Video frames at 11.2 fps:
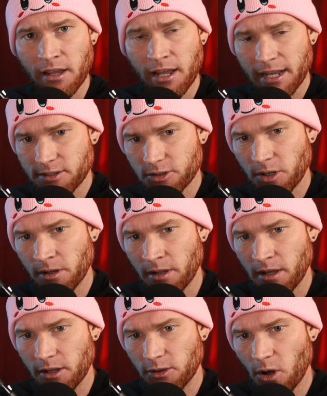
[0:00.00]
And so
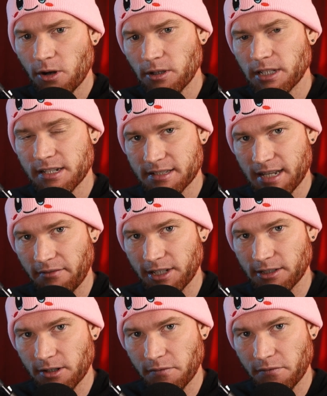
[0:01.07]
not only does having a
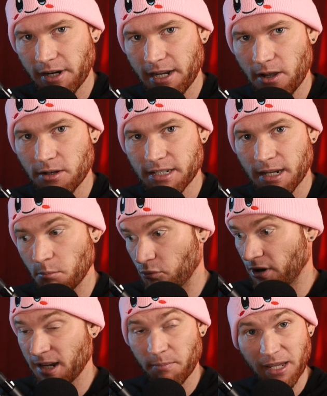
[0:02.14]
lot of free content
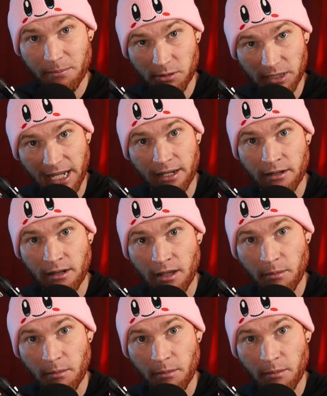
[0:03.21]
bring people in,